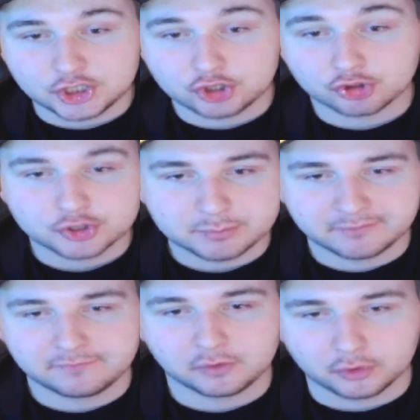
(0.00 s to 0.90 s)
just
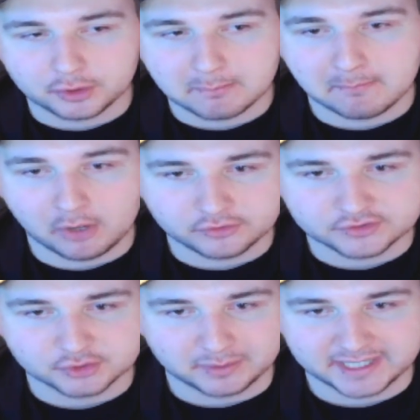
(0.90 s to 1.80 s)
before the
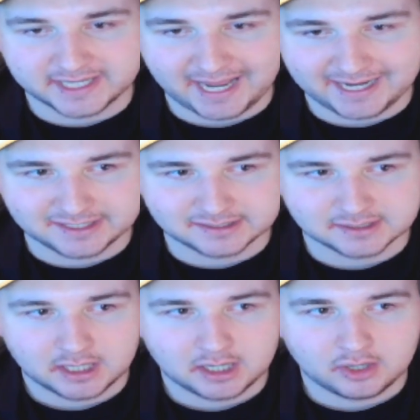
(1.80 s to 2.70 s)
Monza weekend,
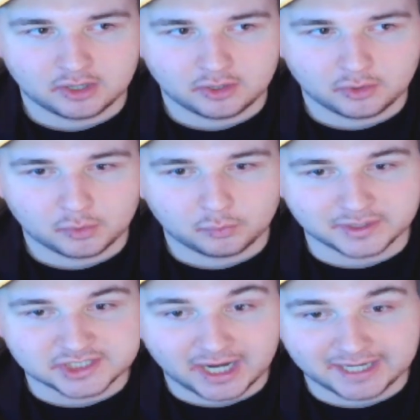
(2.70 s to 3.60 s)

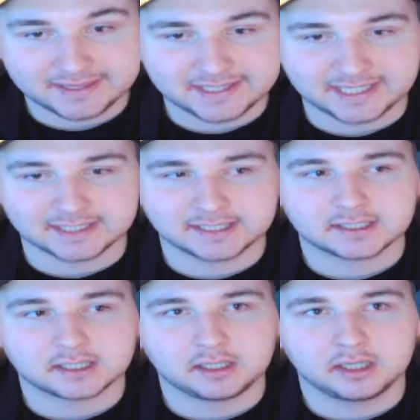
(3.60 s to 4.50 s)
which I
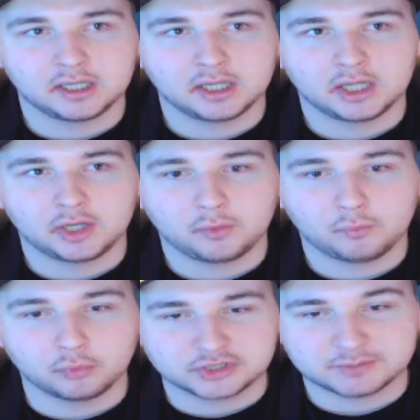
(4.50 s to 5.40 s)
think
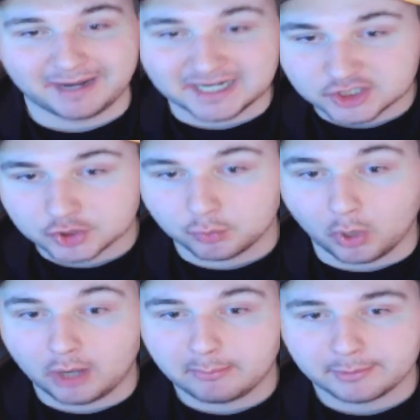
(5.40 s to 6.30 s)
will spell a
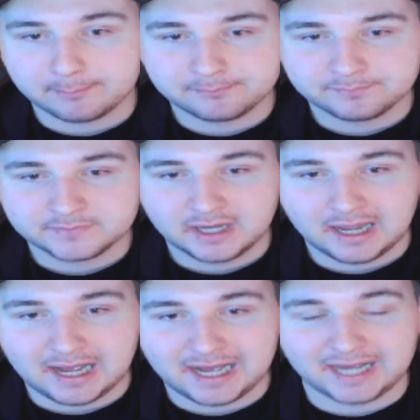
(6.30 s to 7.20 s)
swap.
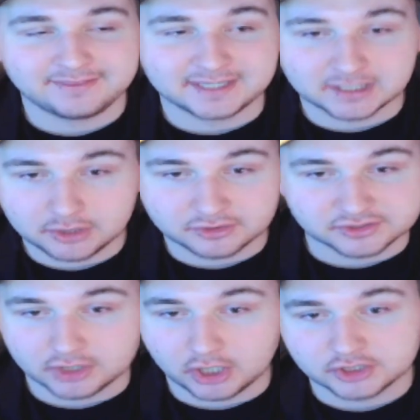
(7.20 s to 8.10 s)
I think Logan
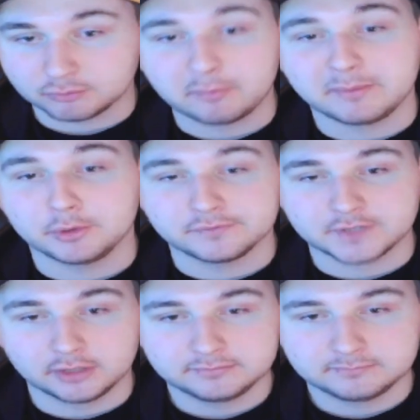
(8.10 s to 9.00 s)
Sargeant will be moved
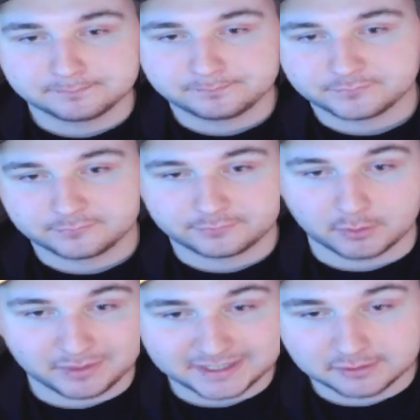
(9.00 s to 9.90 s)
on
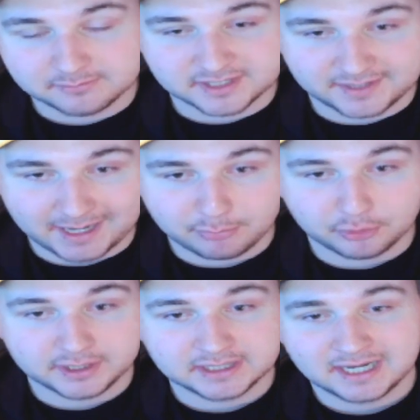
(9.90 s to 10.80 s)
from Williams at that
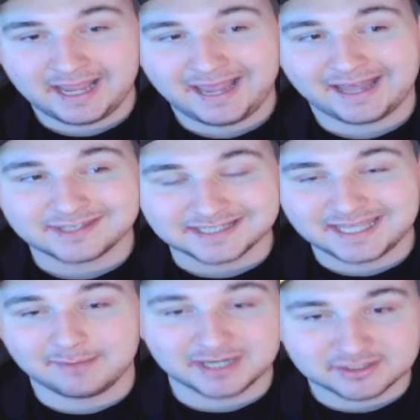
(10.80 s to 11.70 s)
point. I think
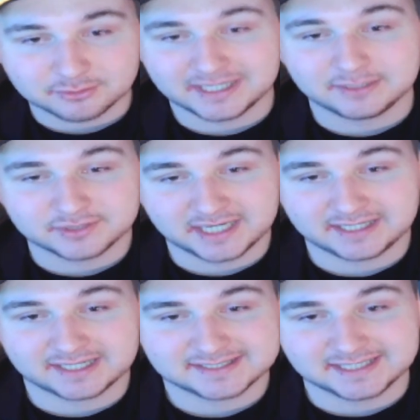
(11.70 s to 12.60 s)
Kimi Antonelli will take
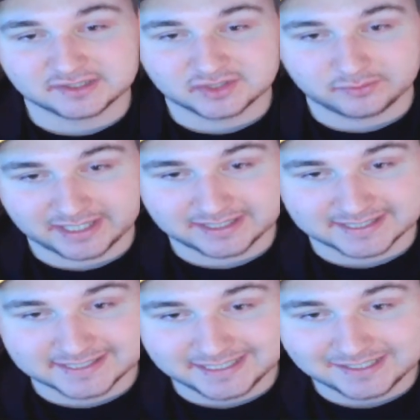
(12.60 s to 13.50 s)
that seat until the end of the
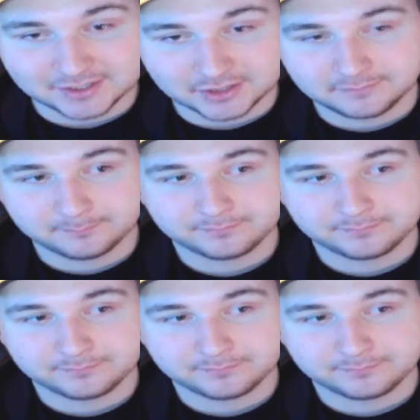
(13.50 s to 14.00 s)
season.